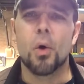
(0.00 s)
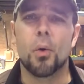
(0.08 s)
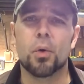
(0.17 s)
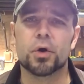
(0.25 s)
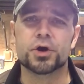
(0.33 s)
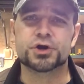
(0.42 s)

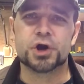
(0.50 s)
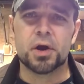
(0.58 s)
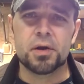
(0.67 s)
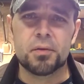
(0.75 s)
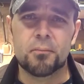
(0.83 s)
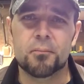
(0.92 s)

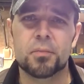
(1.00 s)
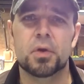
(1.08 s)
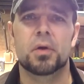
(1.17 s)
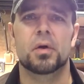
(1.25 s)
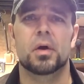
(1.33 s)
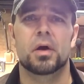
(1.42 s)
Oragel,
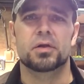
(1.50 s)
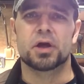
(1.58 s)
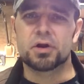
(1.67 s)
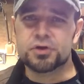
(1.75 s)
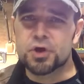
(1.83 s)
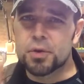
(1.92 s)

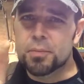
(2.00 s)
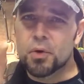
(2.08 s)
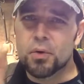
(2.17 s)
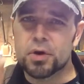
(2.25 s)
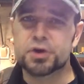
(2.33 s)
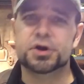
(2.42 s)
little tube of
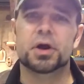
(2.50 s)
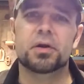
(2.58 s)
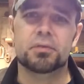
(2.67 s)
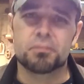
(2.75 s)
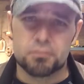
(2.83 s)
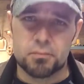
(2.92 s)

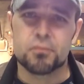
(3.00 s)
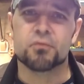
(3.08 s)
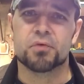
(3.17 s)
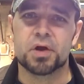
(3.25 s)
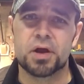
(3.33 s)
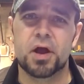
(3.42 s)
Oragel
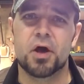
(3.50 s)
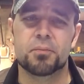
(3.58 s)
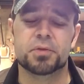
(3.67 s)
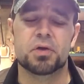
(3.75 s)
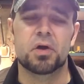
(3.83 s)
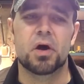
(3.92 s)
really
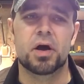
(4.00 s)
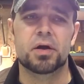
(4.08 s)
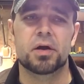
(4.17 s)
helped a lot,